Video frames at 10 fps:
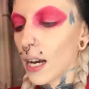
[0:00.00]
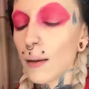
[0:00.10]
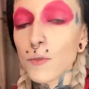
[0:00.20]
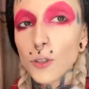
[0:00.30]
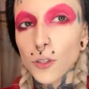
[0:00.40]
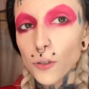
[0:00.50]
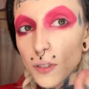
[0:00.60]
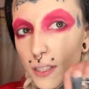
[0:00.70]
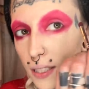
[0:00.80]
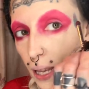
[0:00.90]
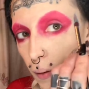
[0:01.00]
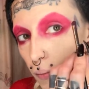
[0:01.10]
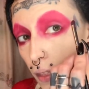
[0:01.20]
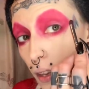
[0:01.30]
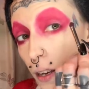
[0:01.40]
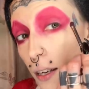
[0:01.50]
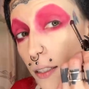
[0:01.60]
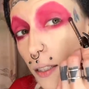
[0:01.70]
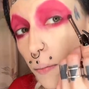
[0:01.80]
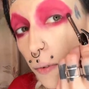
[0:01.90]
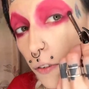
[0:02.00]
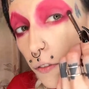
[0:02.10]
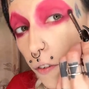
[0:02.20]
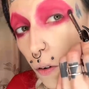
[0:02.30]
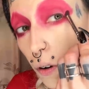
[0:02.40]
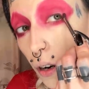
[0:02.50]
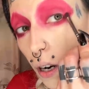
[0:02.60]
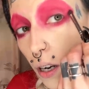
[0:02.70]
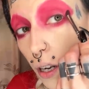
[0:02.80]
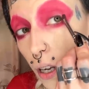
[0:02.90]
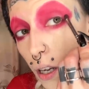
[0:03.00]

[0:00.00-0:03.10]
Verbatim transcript: I'm going to do the same thing I did before,